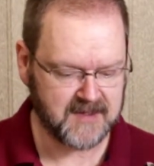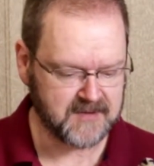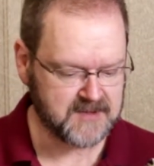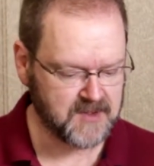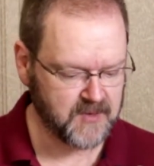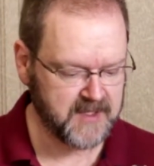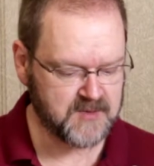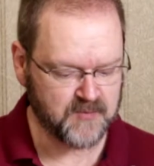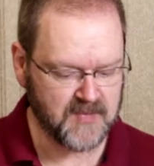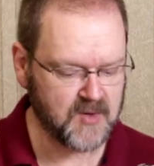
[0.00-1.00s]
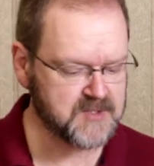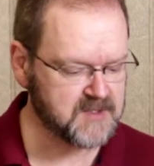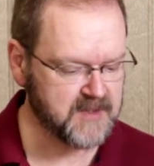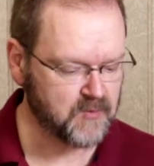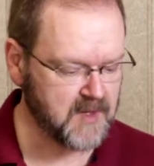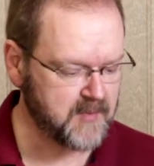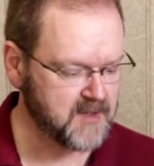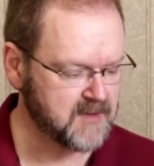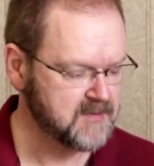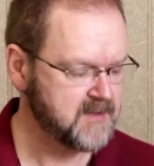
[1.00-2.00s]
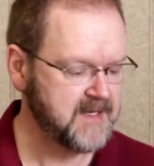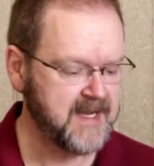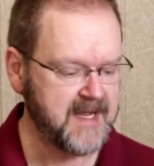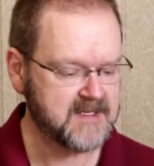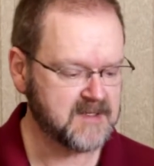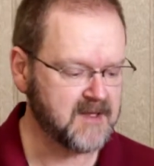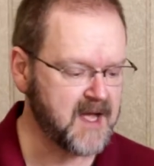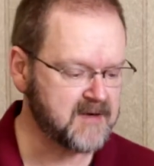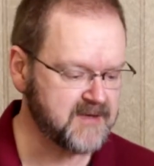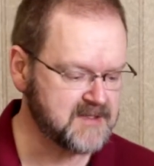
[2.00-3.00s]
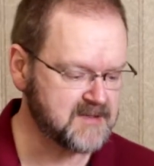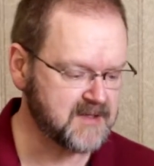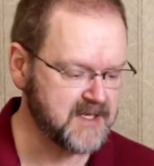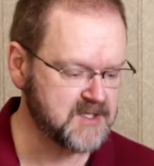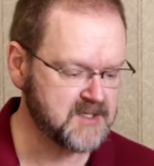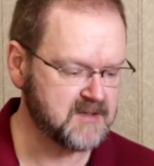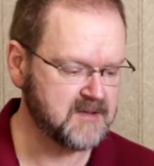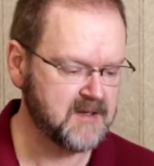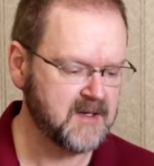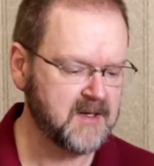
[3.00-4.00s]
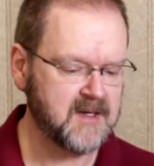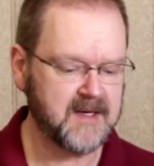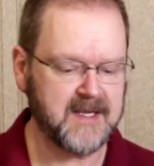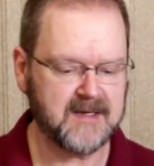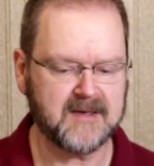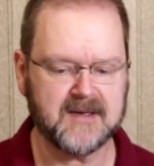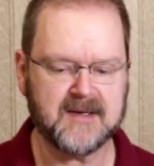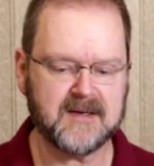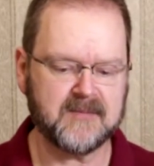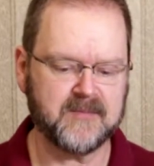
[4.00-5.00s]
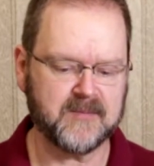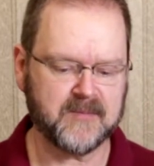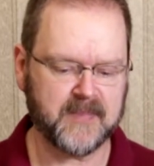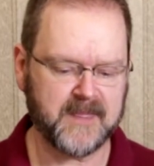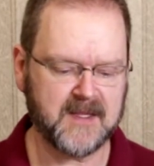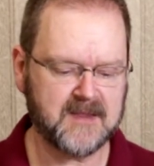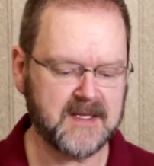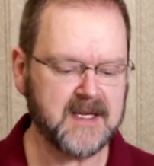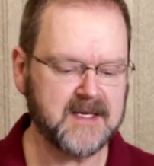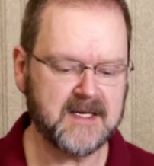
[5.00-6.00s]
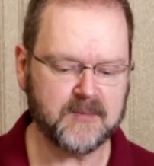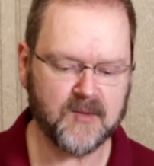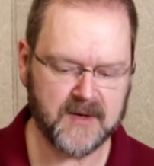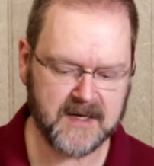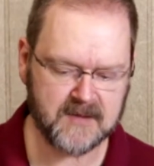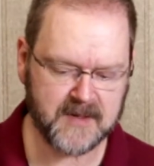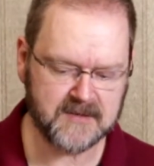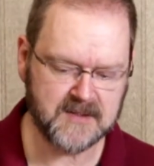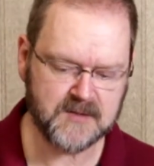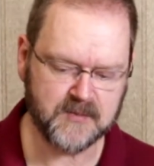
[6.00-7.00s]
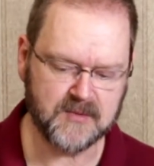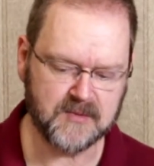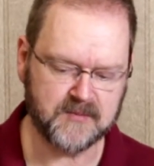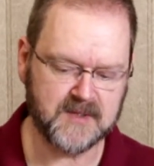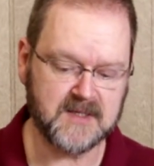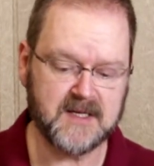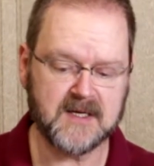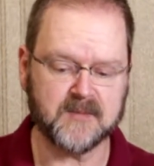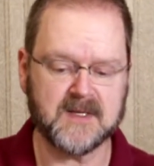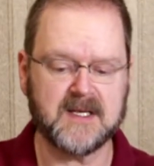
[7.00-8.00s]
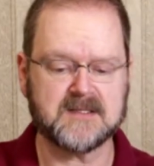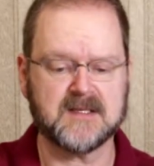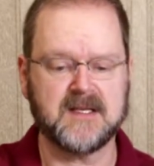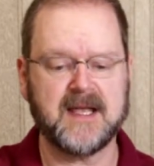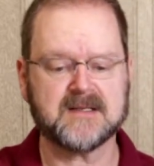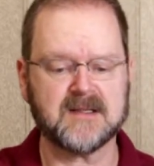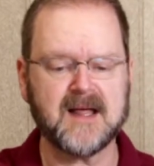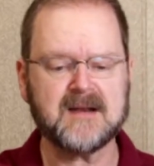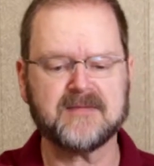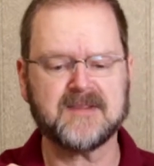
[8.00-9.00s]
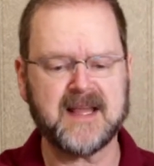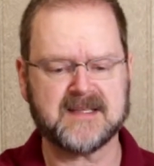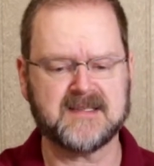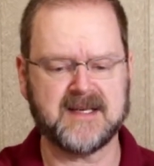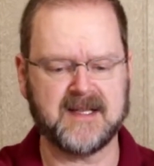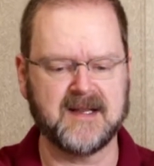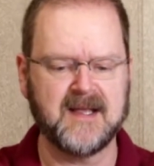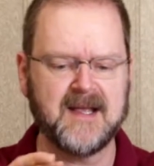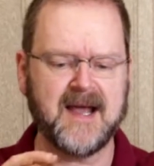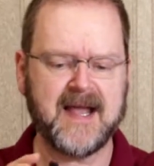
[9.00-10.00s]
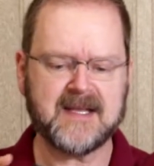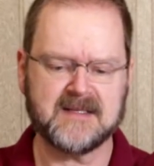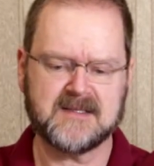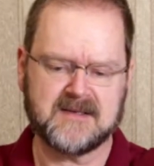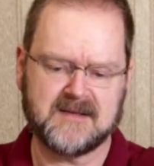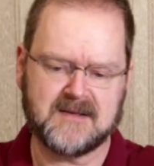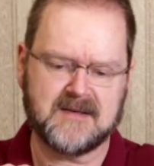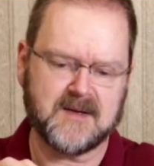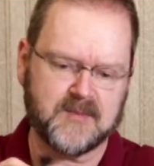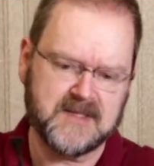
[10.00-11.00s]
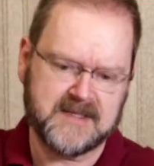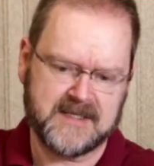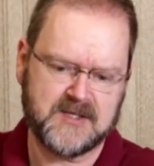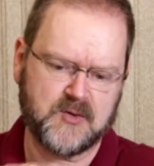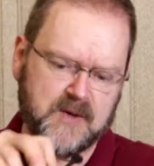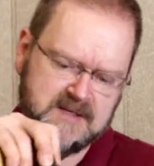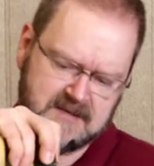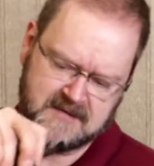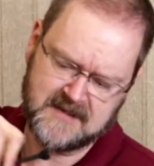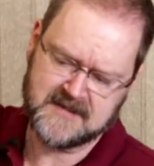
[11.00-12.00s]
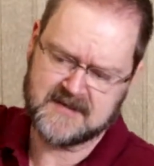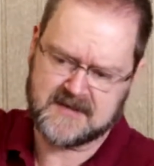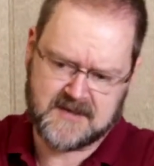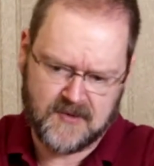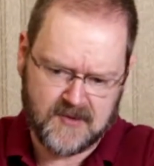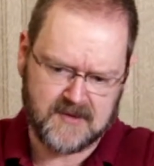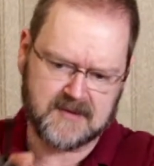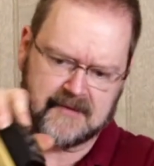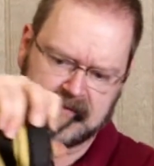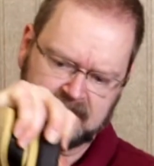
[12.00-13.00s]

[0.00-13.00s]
so it's mostly rubber, has a lot of insulation, and the thing I need to point out about this boot here is it has a lot of flex in it. I can completely twist this sole.